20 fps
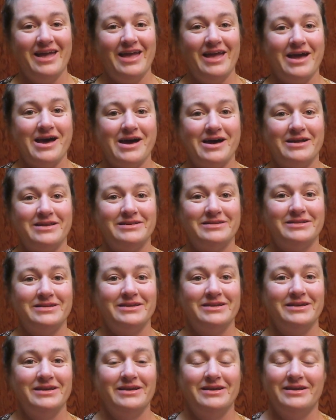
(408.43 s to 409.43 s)
and
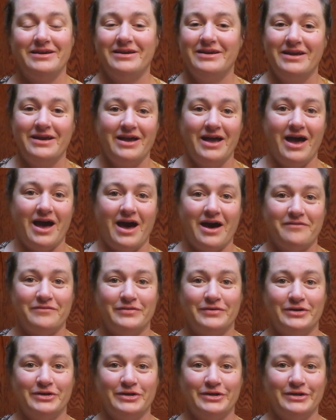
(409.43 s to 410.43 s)
have
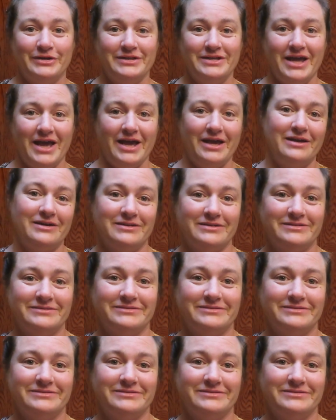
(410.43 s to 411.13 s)
a good day.